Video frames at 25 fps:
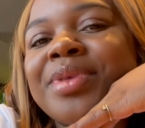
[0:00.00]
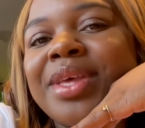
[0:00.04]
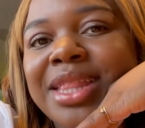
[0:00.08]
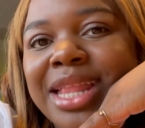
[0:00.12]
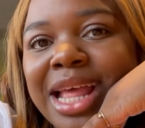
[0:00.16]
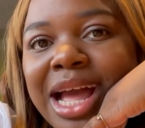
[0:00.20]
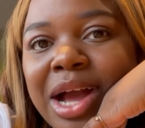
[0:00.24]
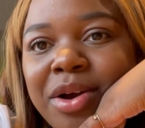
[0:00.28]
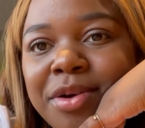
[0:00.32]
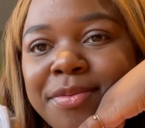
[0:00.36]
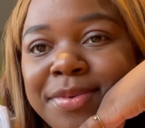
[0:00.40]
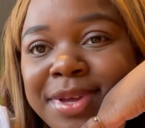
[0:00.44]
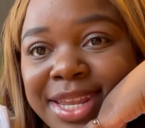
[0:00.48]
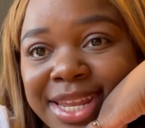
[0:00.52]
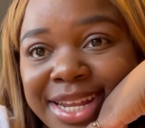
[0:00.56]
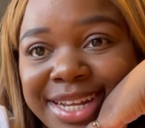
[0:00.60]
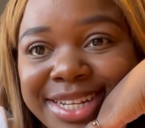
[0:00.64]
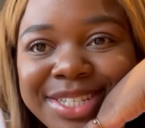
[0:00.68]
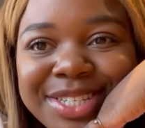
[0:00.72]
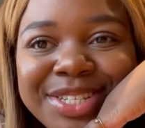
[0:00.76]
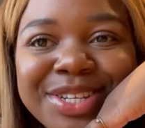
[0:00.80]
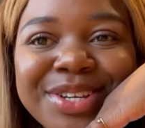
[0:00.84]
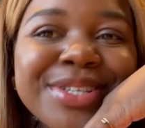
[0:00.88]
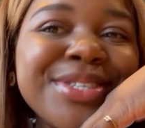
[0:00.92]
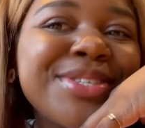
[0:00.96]
am in
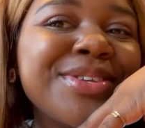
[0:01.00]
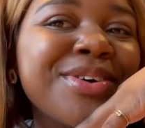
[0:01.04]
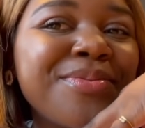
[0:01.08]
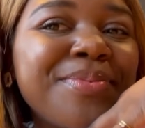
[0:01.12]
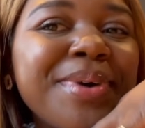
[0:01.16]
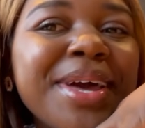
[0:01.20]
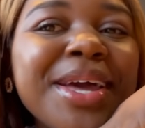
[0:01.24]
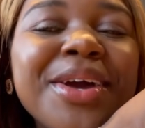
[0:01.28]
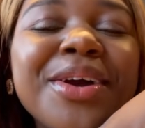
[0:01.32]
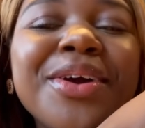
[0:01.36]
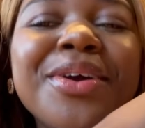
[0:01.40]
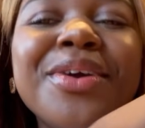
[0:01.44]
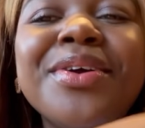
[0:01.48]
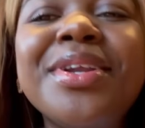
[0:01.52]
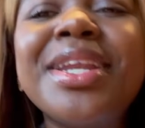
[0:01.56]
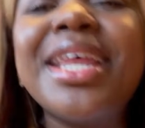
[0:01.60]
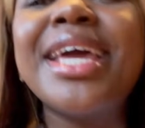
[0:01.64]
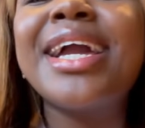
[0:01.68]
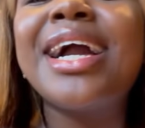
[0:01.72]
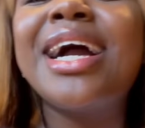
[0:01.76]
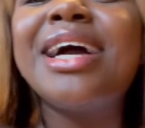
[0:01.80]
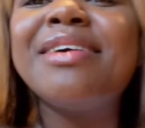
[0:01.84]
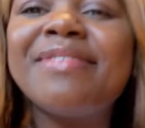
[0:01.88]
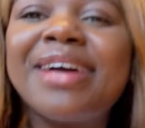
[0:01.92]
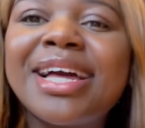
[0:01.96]
Nando's on my own.
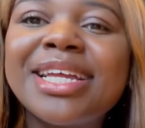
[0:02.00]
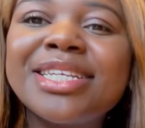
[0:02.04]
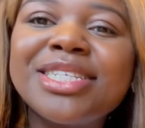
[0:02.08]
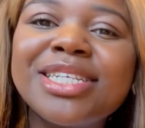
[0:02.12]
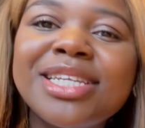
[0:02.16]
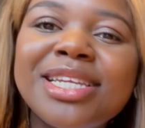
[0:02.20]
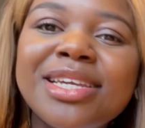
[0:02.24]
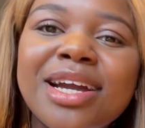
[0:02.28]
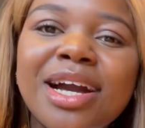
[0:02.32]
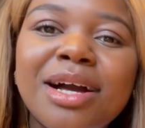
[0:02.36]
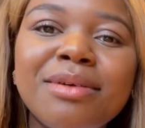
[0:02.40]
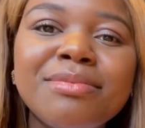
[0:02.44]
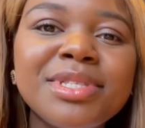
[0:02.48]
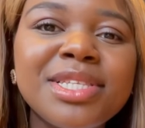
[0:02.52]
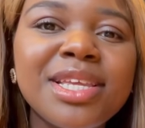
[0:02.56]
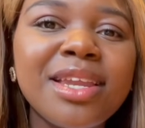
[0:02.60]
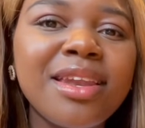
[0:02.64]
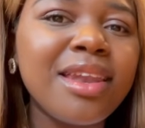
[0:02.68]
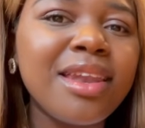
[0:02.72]
Like I've actually come to